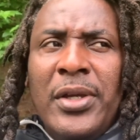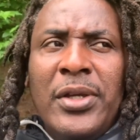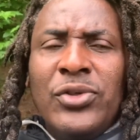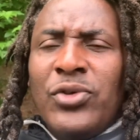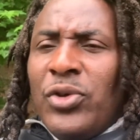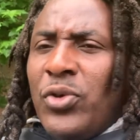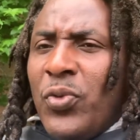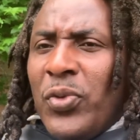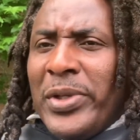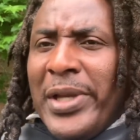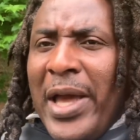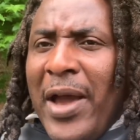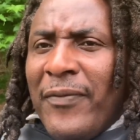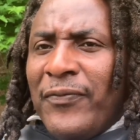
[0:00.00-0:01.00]
So you wouldn't
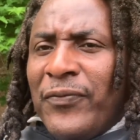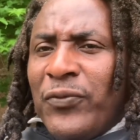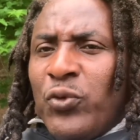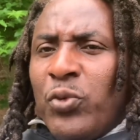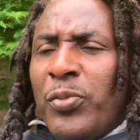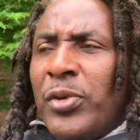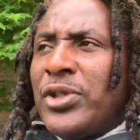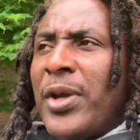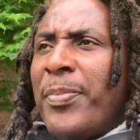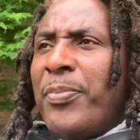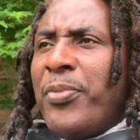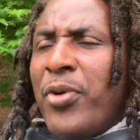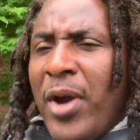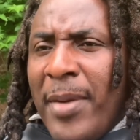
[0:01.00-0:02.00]
have too much a
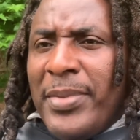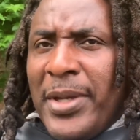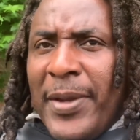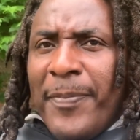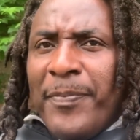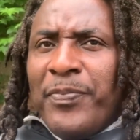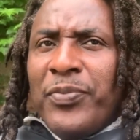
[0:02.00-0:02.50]
problem.